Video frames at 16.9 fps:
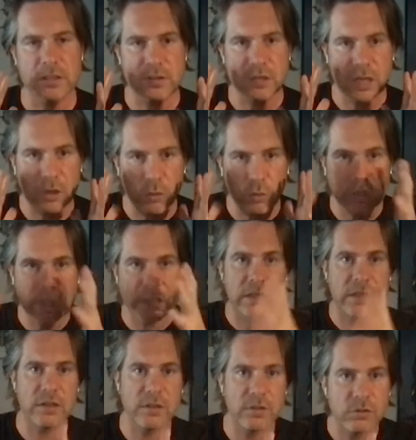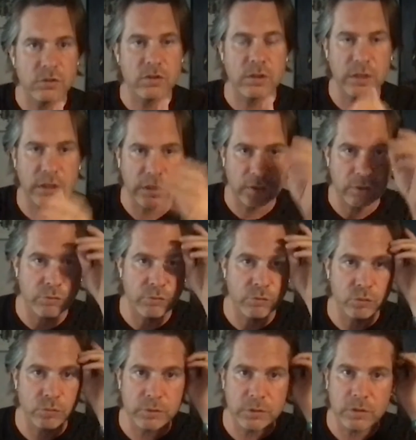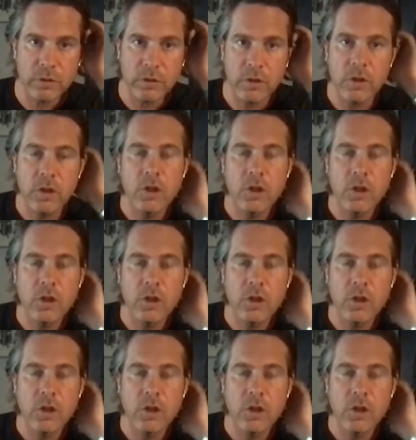That's how we get into the head of Ruben.